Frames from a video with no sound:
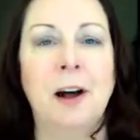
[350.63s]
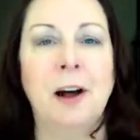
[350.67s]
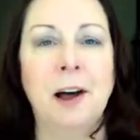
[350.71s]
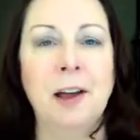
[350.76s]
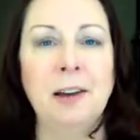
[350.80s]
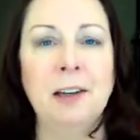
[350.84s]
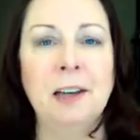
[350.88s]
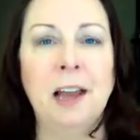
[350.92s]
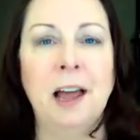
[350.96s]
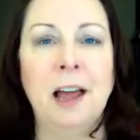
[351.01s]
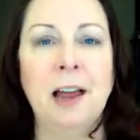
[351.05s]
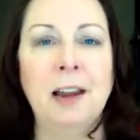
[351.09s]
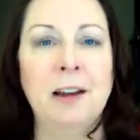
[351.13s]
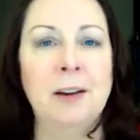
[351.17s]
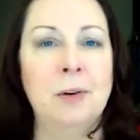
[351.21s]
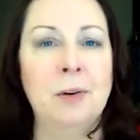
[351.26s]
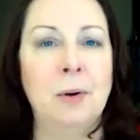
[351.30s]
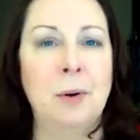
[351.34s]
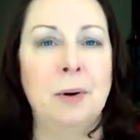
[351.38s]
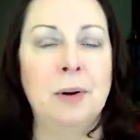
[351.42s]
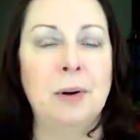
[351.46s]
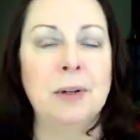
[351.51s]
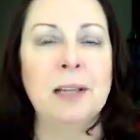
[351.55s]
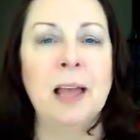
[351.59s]
online
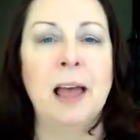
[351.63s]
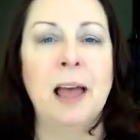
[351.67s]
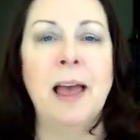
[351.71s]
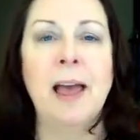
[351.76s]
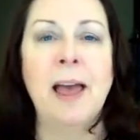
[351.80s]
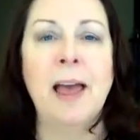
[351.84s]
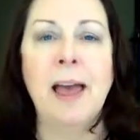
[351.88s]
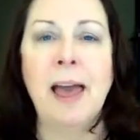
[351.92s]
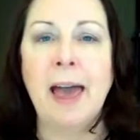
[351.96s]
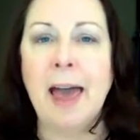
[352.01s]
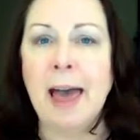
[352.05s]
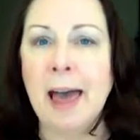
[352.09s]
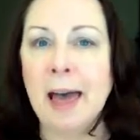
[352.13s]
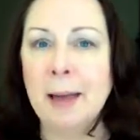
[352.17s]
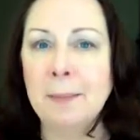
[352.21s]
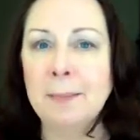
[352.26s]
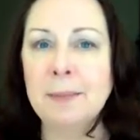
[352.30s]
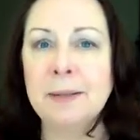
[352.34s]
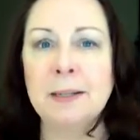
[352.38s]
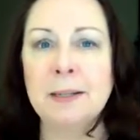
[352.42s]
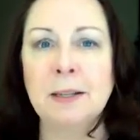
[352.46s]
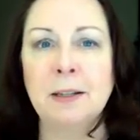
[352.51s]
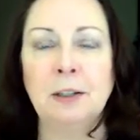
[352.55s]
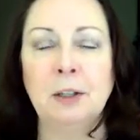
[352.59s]
course
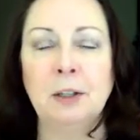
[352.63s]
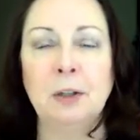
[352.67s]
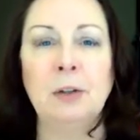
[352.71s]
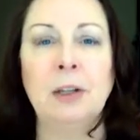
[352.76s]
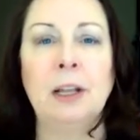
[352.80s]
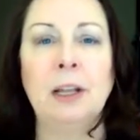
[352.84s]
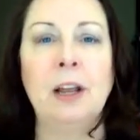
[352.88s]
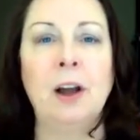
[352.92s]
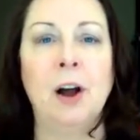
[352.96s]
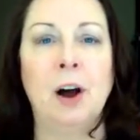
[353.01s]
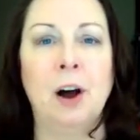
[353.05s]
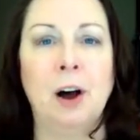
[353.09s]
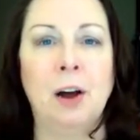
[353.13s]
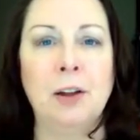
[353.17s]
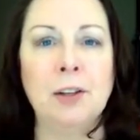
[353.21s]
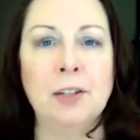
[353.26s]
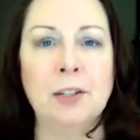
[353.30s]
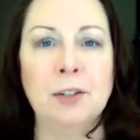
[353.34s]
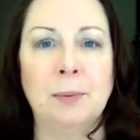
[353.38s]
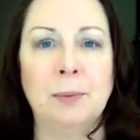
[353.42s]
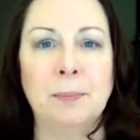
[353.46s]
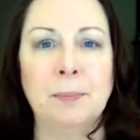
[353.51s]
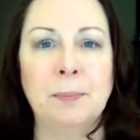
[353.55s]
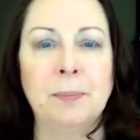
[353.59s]
absolutely
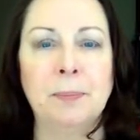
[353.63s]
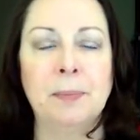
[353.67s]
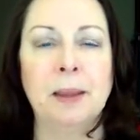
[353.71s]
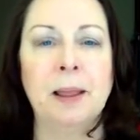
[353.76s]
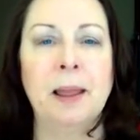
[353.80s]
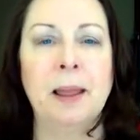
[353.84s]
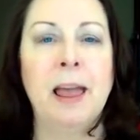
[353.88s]
awesome.